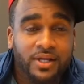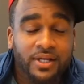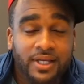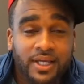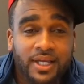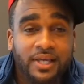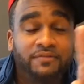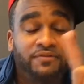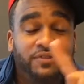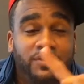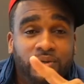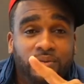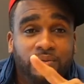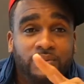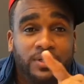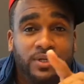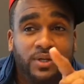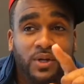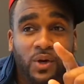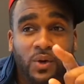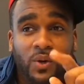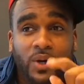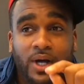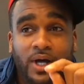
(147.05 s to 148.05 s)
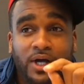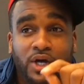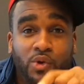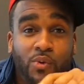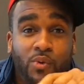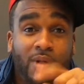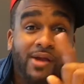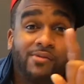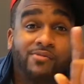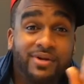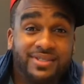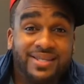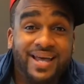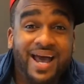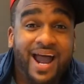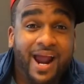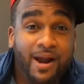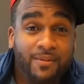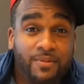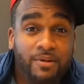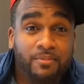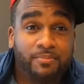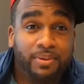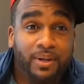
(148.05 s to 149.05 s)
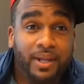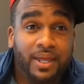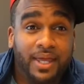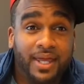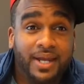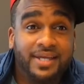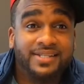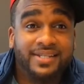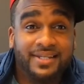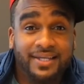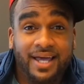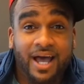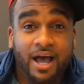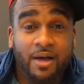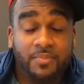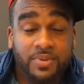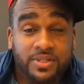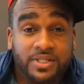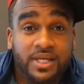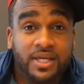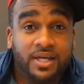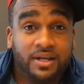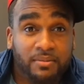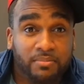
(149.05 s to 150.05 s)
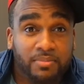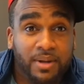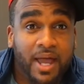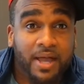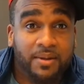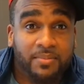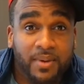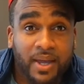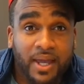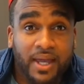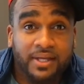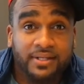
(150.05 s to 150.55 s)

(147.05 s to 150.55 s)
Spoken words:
If a great retirement plan as a cop is kill a black man.